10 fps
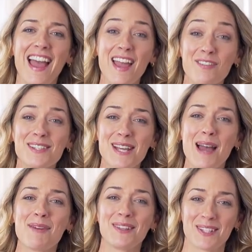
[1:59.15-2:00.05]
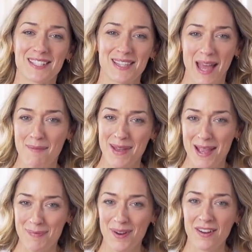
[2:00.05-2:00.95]
Every time I looked at that
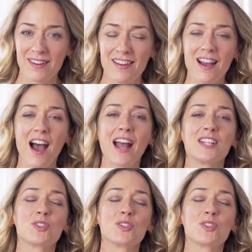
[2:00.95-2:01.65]
paper, I